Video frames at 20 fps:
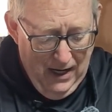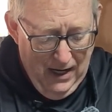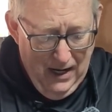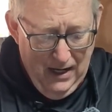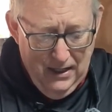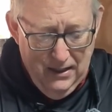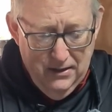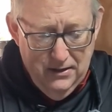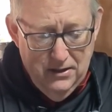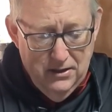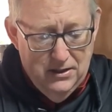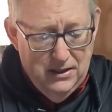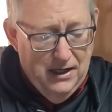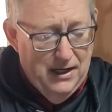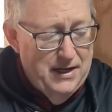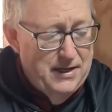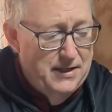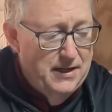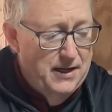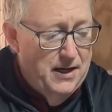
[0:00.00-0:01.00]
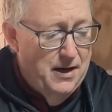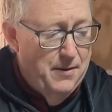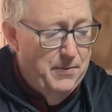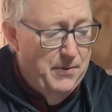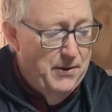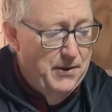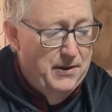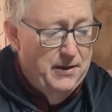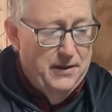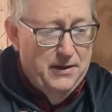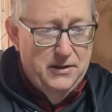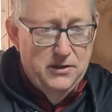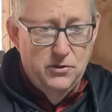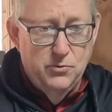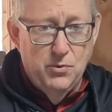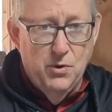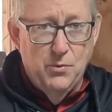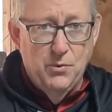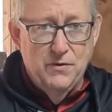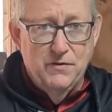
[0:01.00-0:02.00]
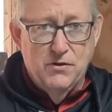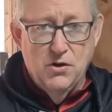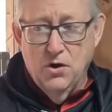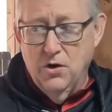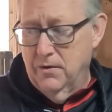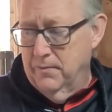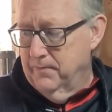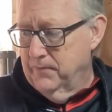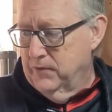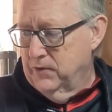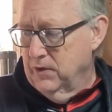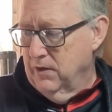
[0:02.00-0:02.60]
and just cleaned it up, and this is what we've got.